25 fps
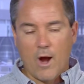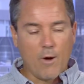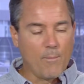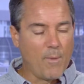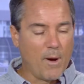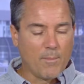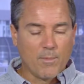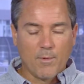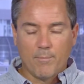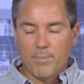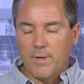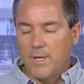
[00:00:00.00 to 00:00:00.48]
I
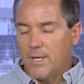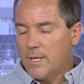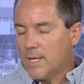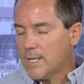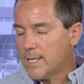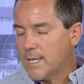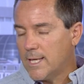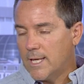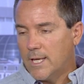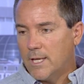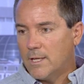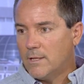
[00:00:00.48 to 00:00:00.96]
remember being a
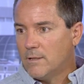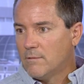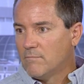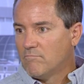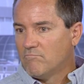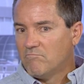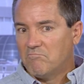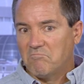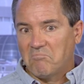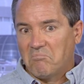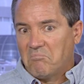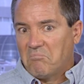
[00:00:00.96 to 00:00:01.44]
kid,
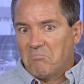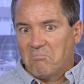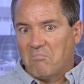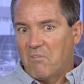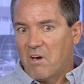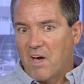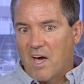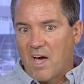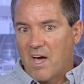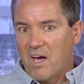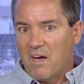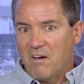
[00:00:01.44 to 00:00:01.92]

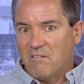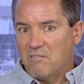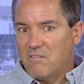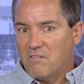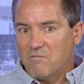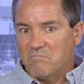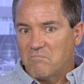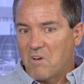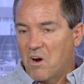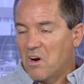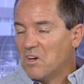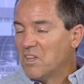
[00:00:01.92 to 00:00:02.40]

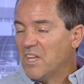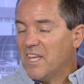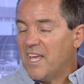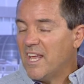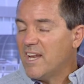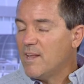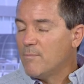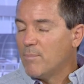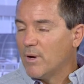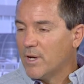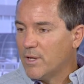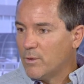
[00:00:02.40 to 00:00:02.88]
hardly
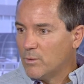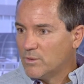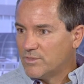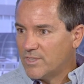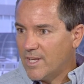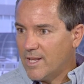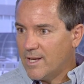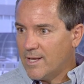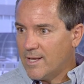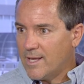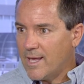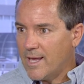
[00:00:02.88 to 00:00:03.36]
anybody was
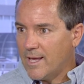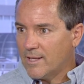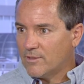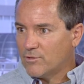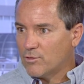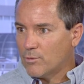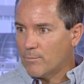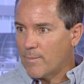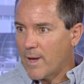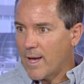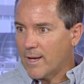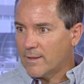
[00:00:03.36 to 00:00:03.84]
getting
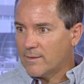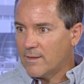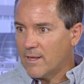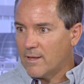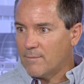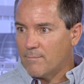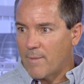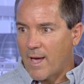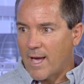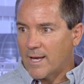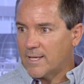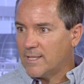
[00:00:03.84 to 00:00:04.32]
cancer back
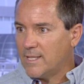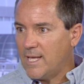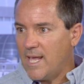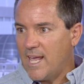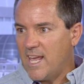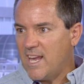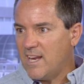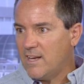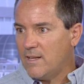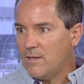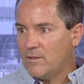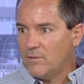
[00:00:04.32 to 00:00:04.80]
then, back in the
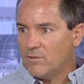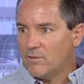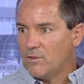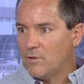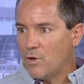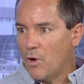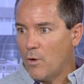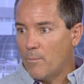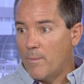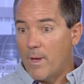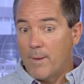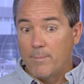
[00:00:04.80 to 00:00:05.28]
80s.
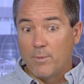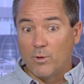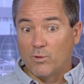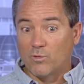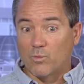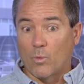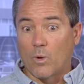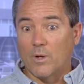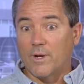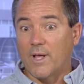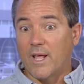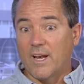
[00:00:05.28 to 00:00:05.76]
You know, maybe it
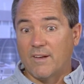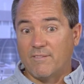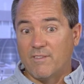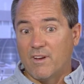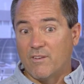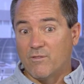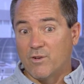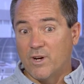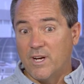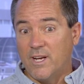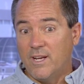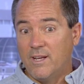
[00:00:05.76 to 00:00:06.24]
was 1 out of
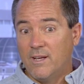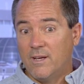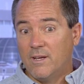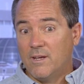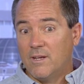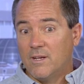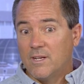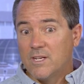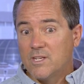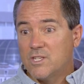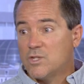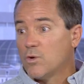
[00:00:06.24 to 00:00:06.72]
every
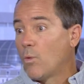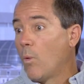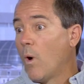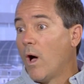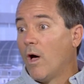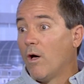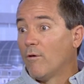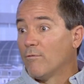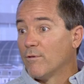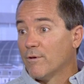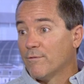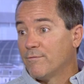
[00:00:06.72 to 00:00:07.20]

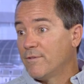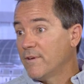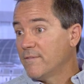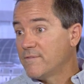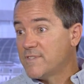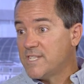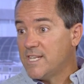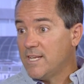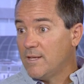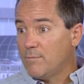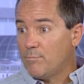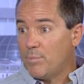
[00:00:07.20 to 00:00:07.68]
12 or
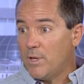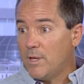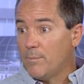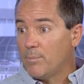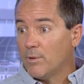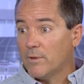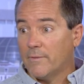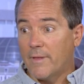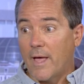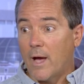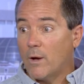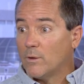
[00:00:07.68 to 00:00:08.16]
15
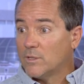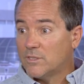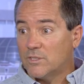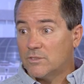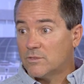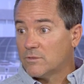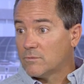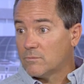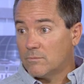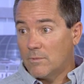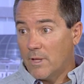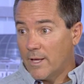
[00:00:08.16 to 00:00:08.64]
people. Now
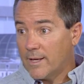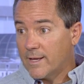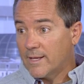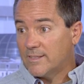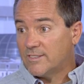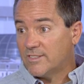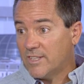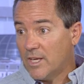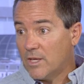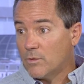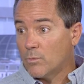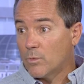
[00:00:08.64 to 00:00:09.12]
it's, like I
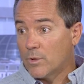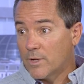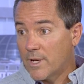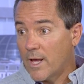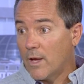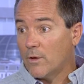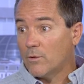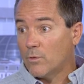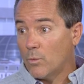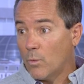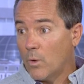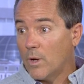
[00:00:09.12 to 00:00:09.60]
said, we're
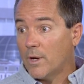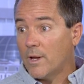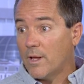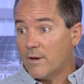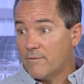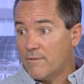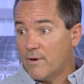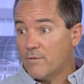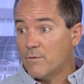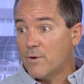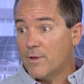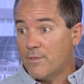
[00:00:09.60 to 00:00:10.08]
down to 1 out
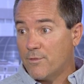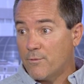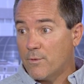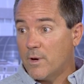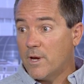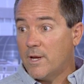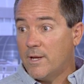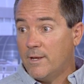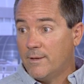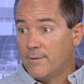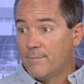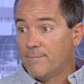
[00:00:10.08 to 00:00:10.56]
of every
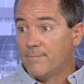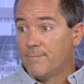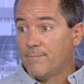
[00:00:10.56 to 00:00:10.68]
3.